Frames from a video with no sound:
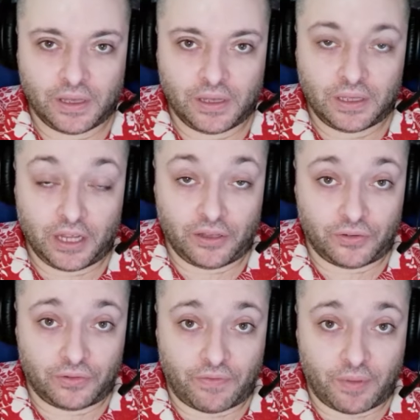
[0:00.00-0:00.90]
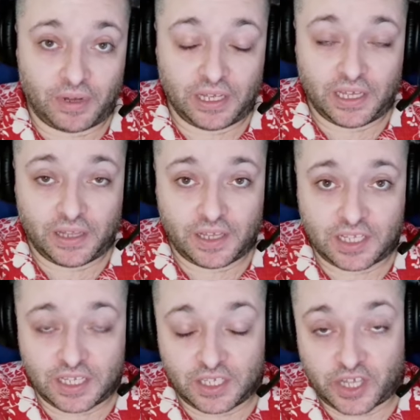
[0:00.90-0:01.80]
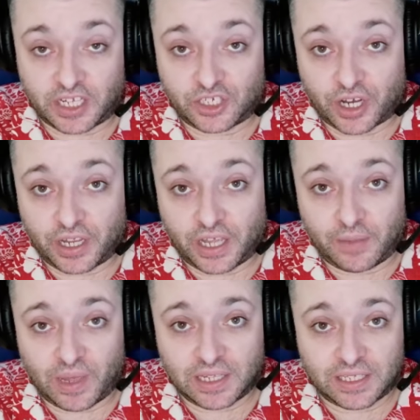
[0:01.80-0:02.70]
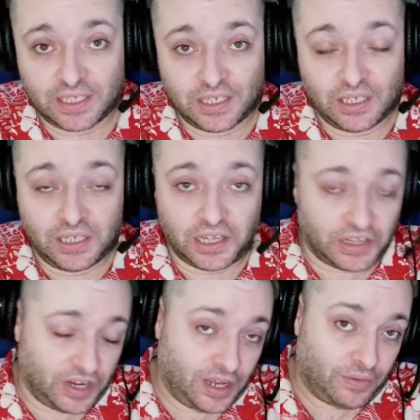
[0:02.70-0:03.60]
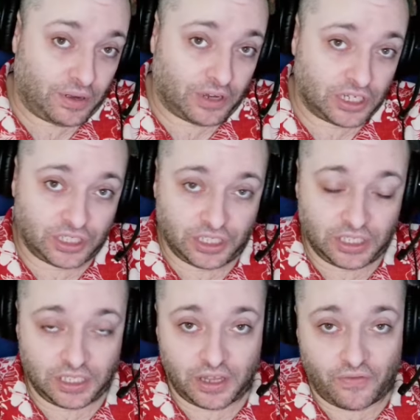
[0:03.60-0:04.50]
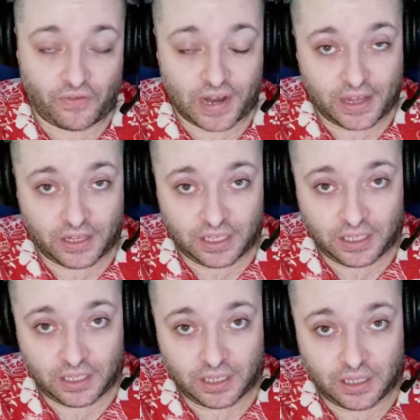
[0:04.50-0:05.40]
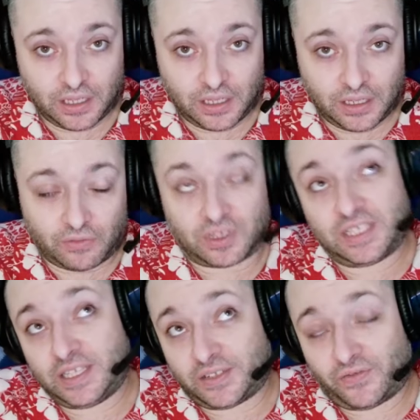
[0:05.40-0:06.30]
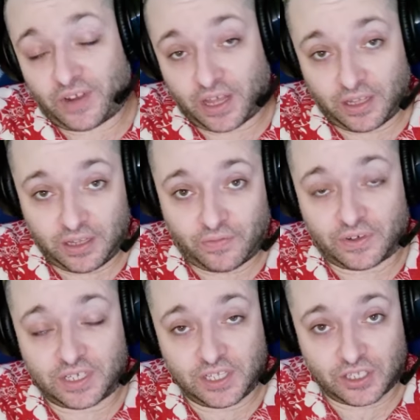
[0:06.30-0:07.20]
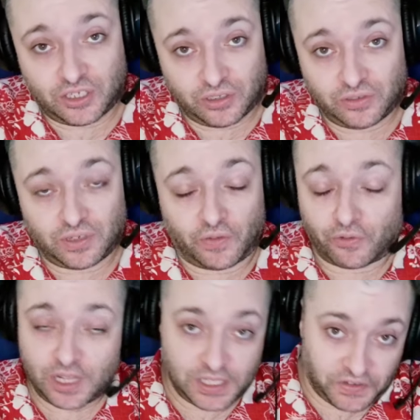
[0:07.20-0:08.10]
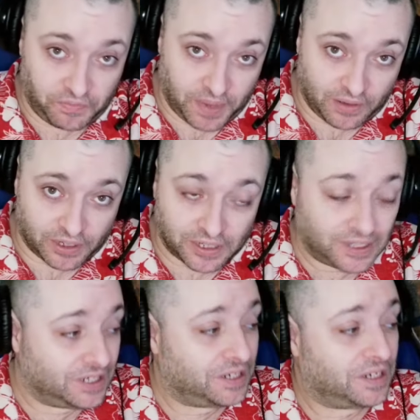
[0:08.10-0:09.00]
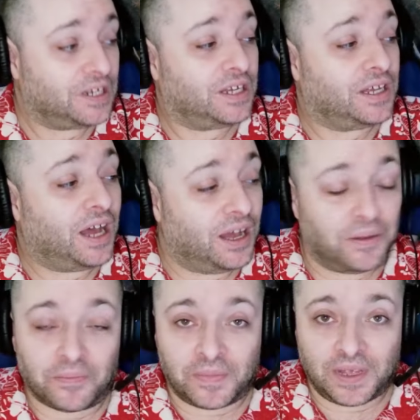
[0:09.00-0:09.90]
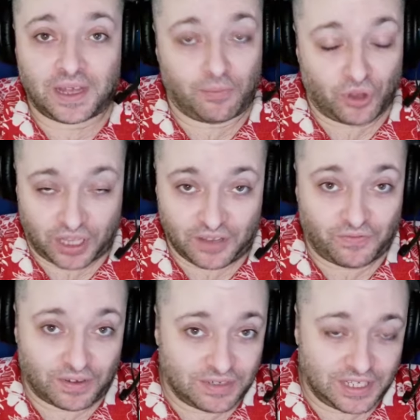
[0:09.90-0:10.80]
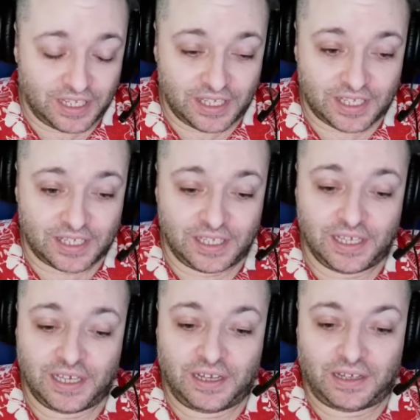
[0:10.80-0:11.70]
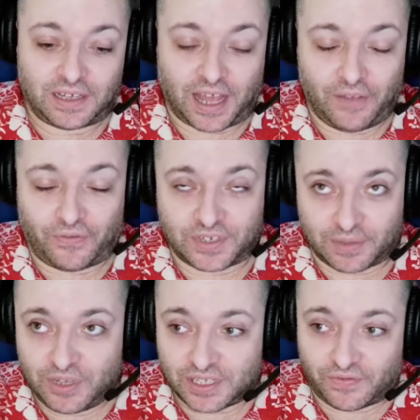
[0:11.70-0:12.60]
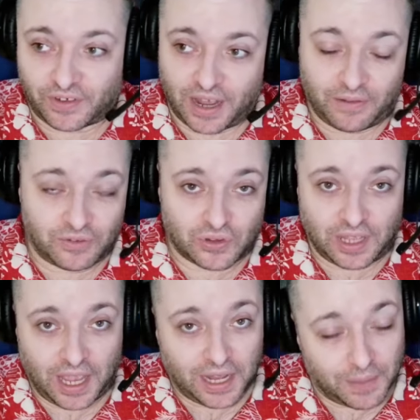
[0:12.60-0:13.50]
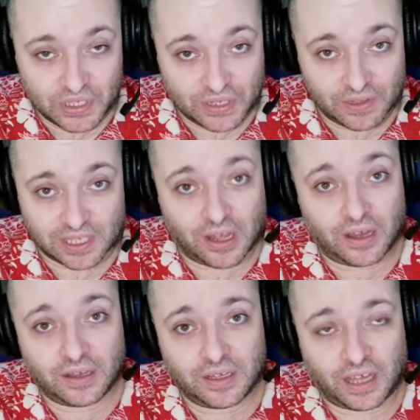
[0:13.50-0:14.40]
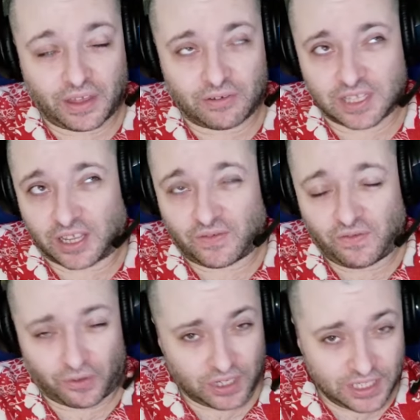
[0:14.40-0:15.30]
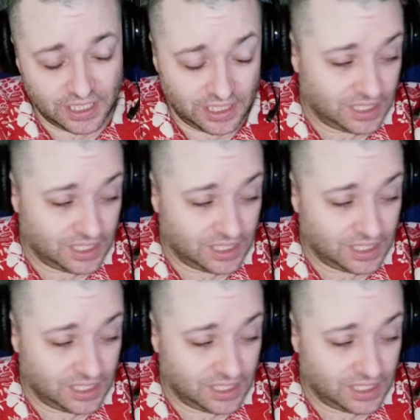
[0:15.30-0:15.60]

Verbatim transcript: Hello everybody, this is That Shy Guy Matt, and today we're watching the finale, well season finale for season 2 of Rings of Power. Um, I'm looking forward to this. I for some reason forgot it was only 8 episodes long, I thought it was like 14.